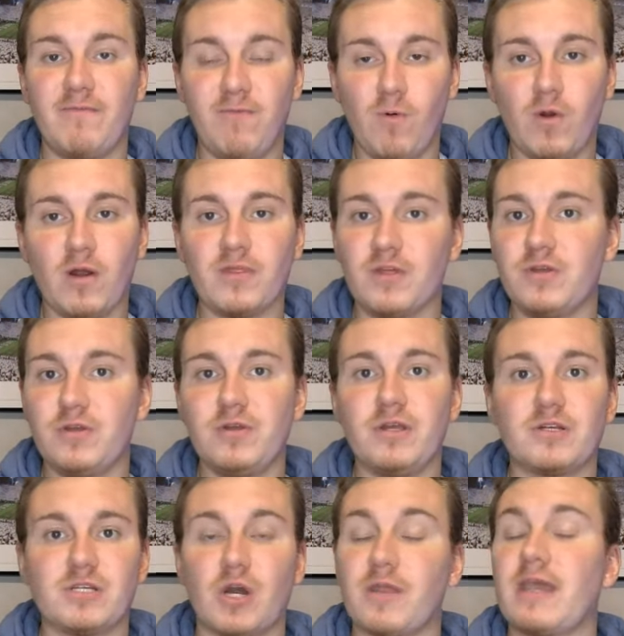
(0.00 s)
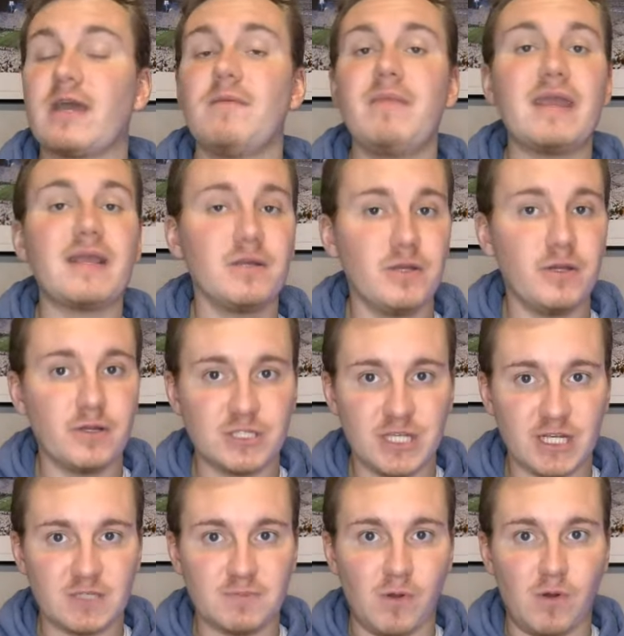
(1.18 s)
for the New Year's? Are they going to make a New Year's
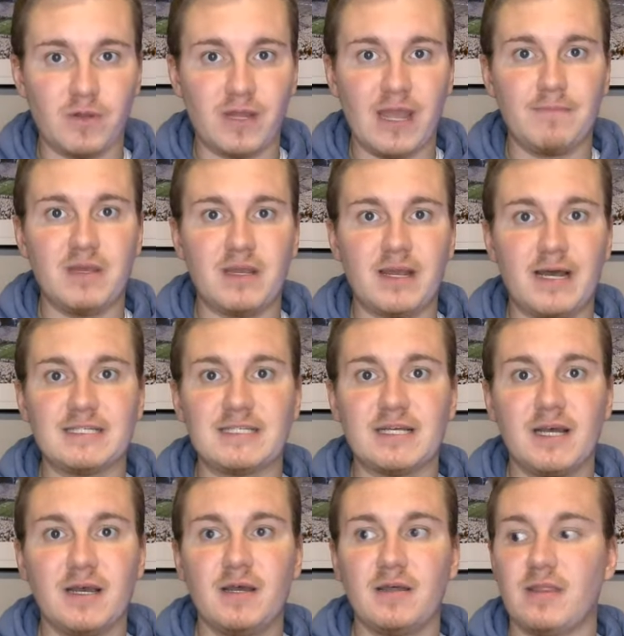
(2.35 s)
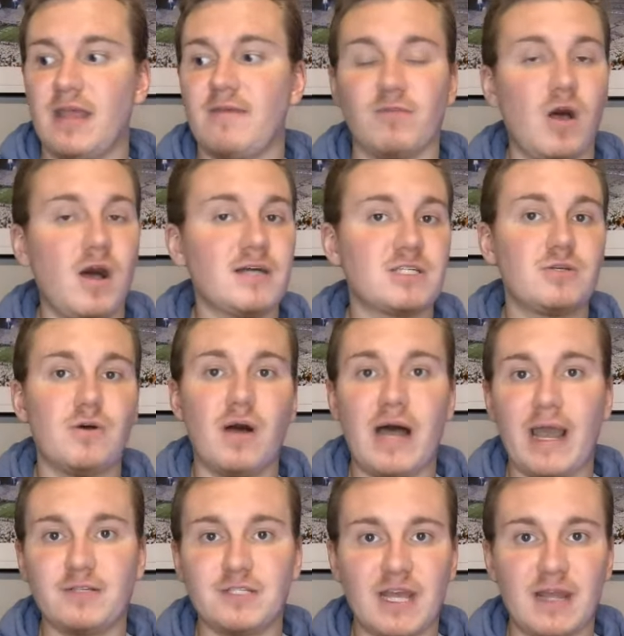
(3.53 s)
Six bowl game? Because they've lost to
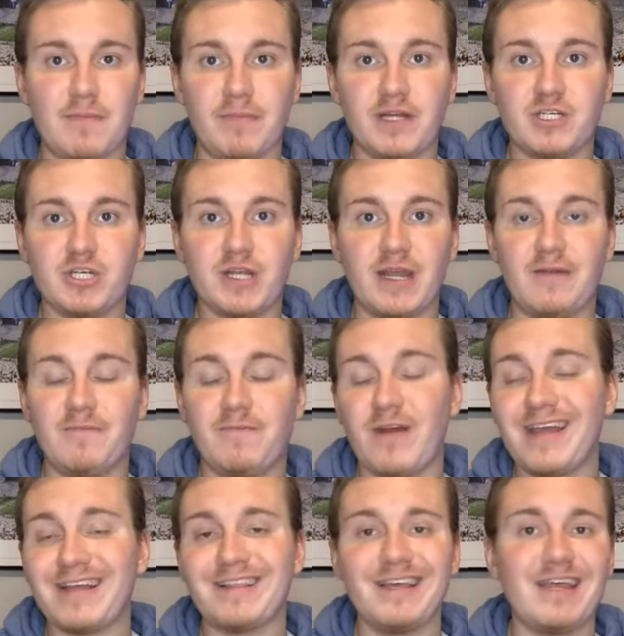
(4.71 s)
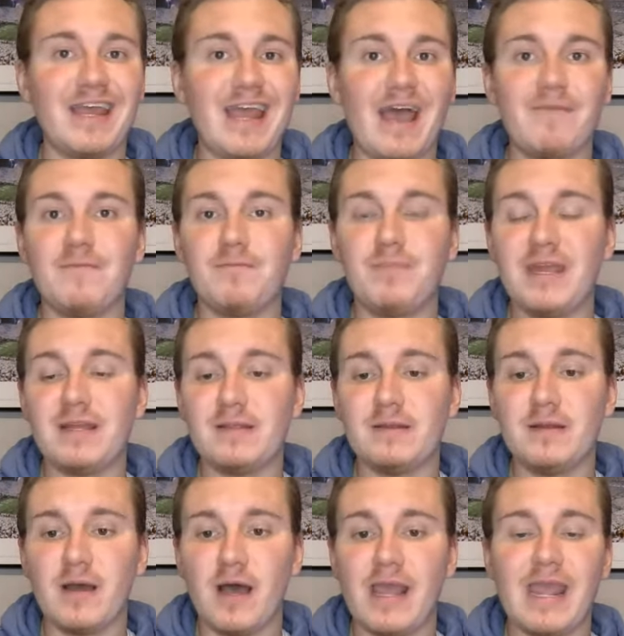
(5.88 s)
Ohio State and Michigan, and frankly, they haven't
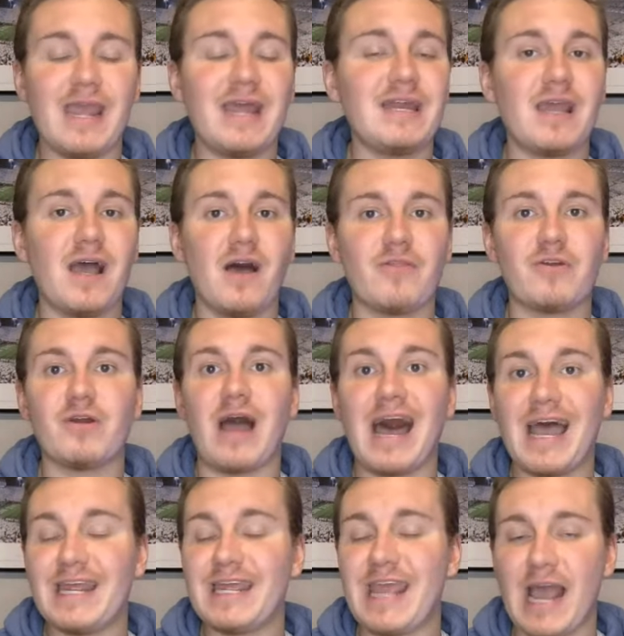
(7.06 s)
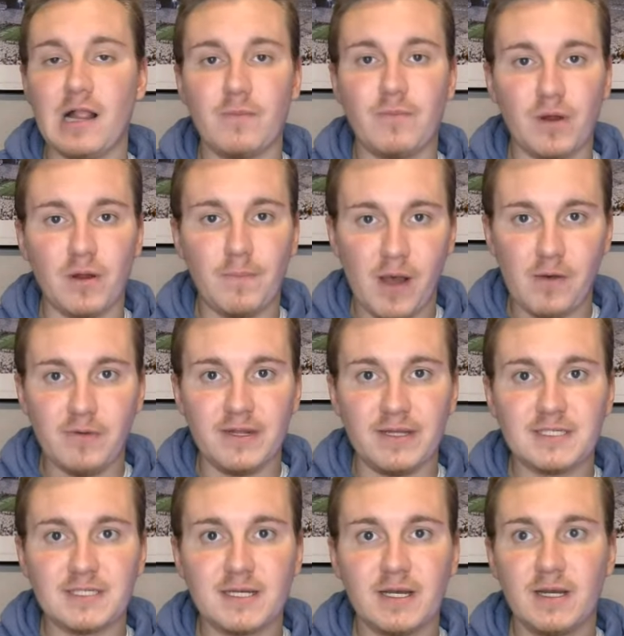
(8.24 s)
beaten any other high-caliber
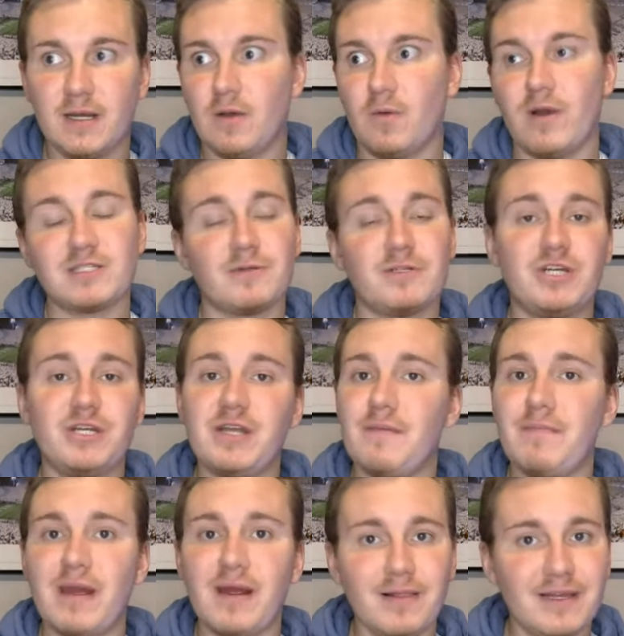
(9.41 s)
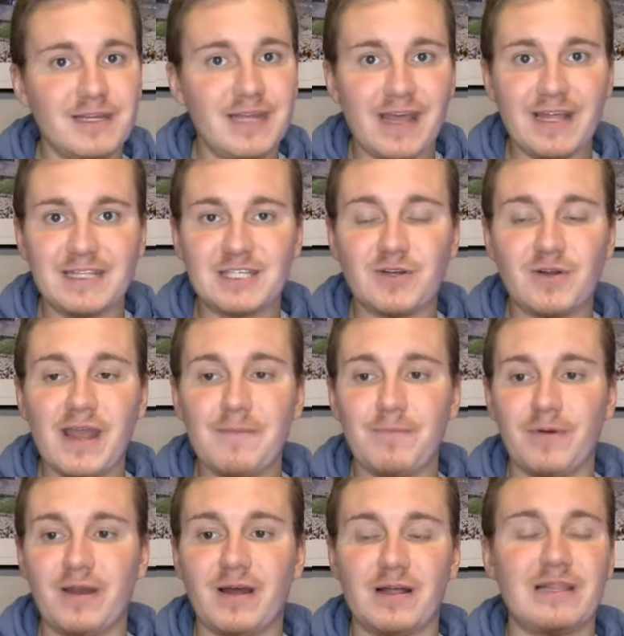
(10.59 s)
opponents. West Virginia and Maryland, yeah, that's great,
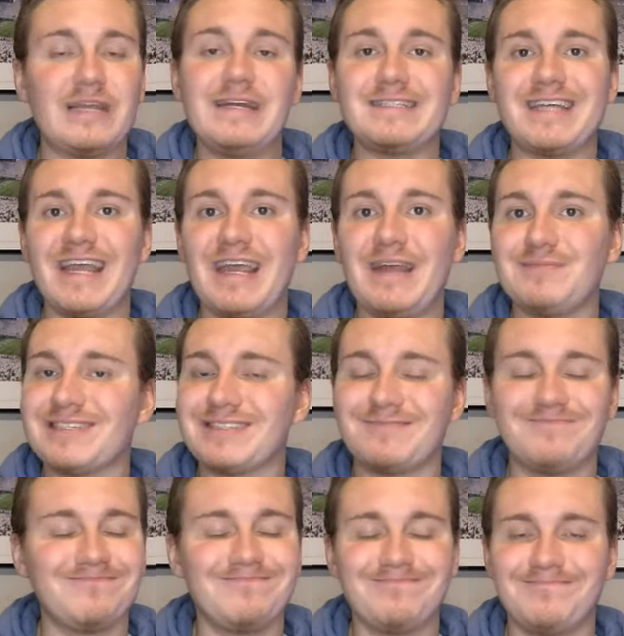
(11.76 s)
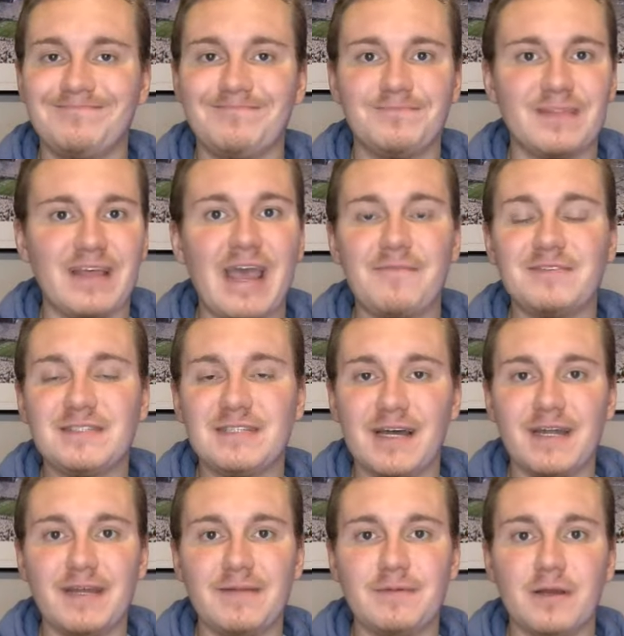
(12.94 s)
but elite teams, they haven't
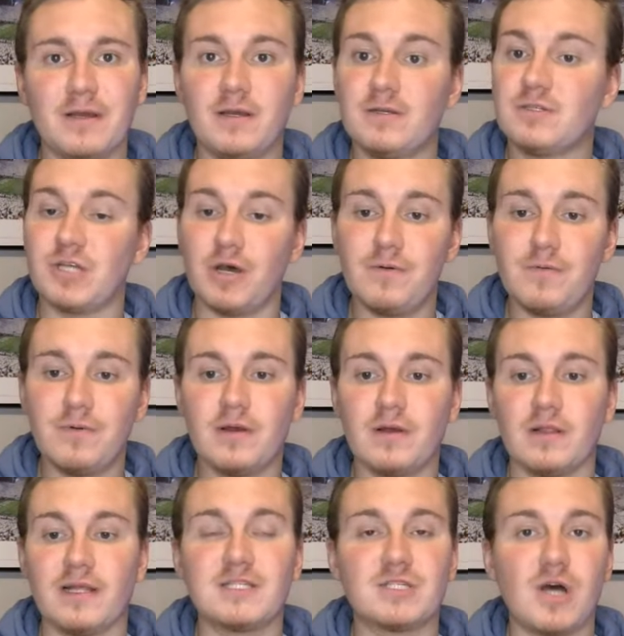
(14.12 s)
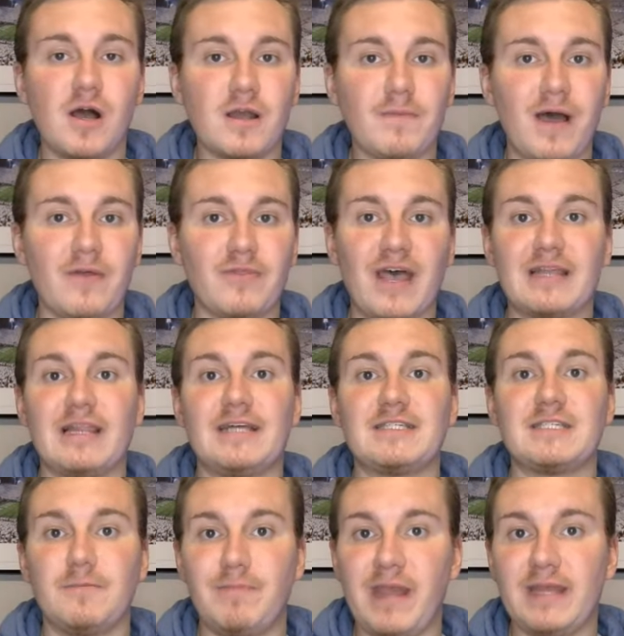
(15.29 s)
done it. So let's talk about that.
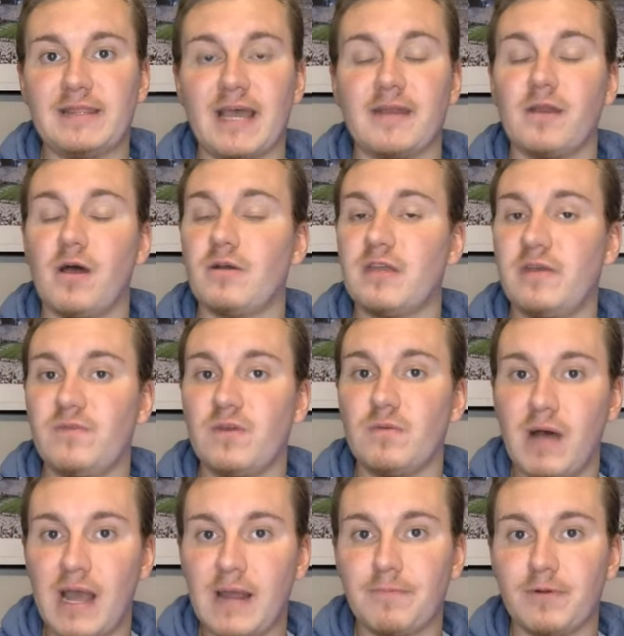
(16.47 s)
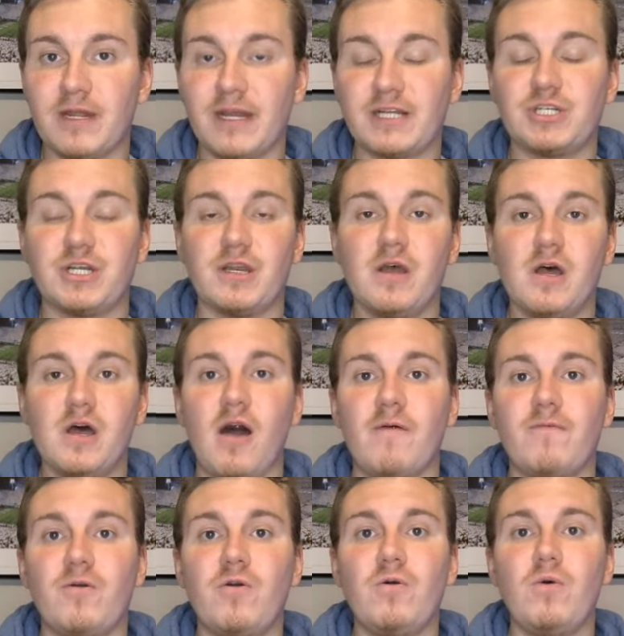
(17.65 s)
Let's debate that, and I'll give you my prediction
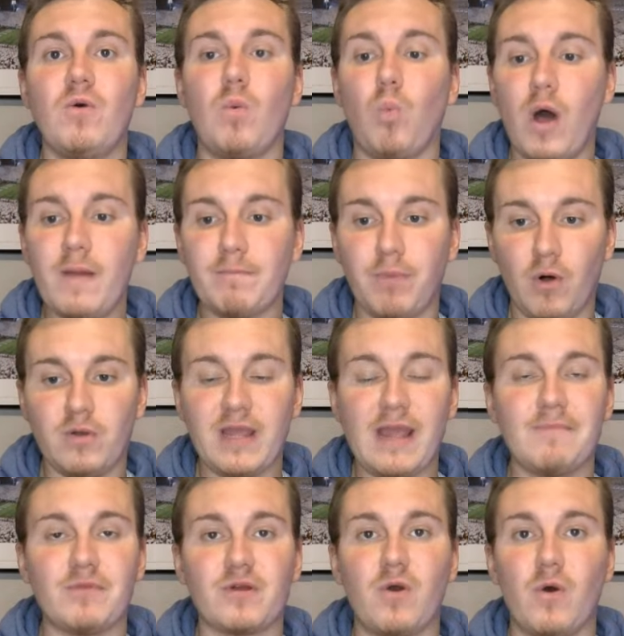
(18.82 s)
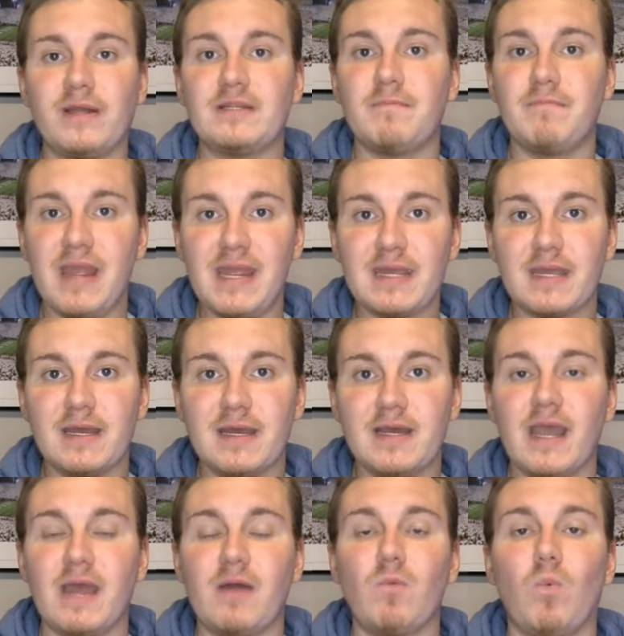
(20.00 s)
of what bowl game they're going to make
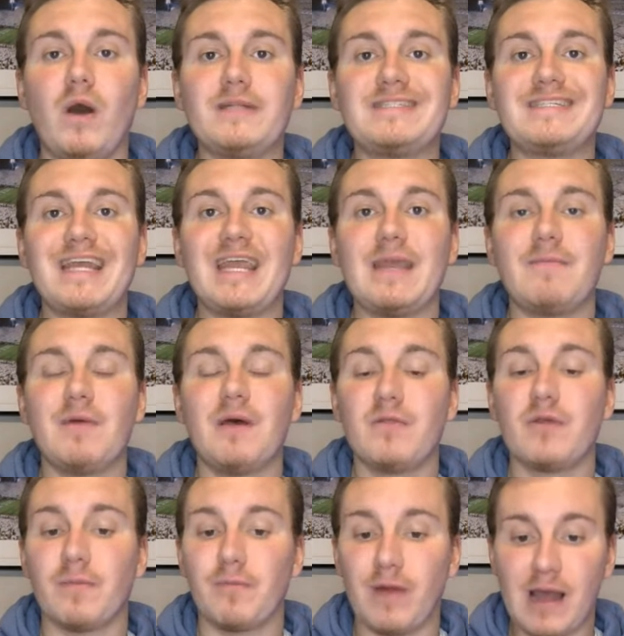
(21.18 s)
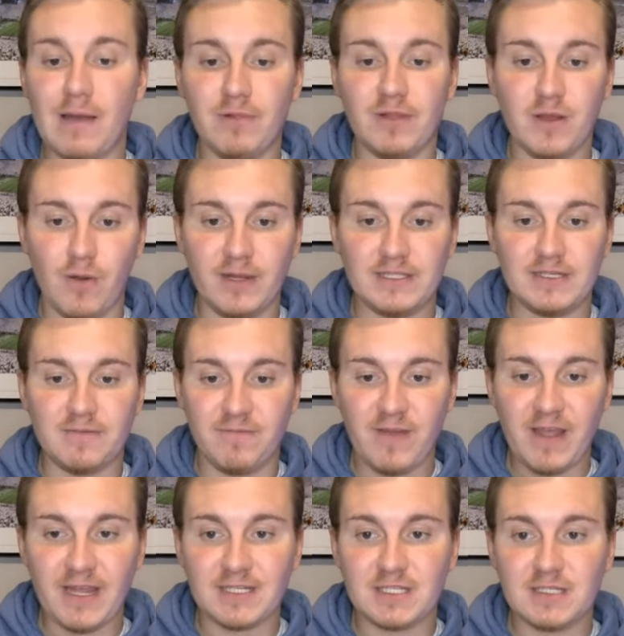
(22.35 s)
and what team they're probably going to
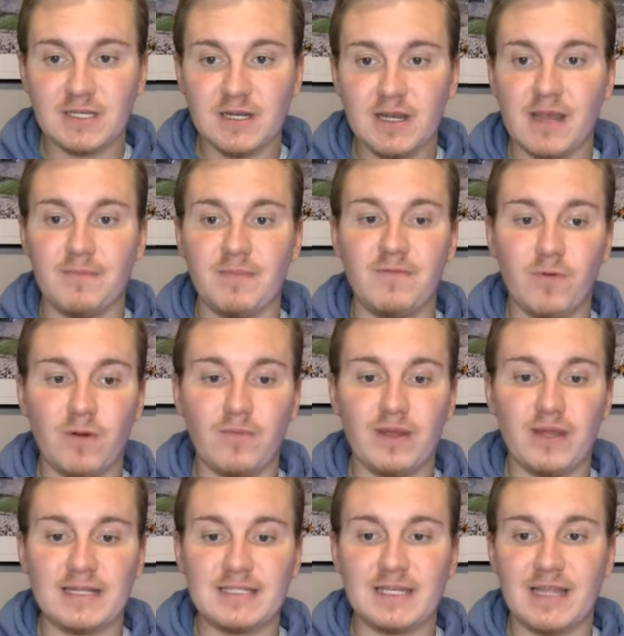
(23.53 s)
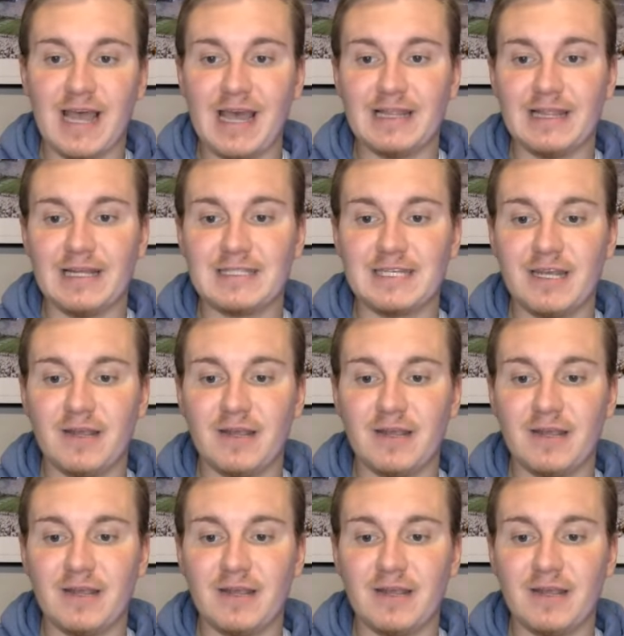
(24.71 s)
face. And before we get to that, let's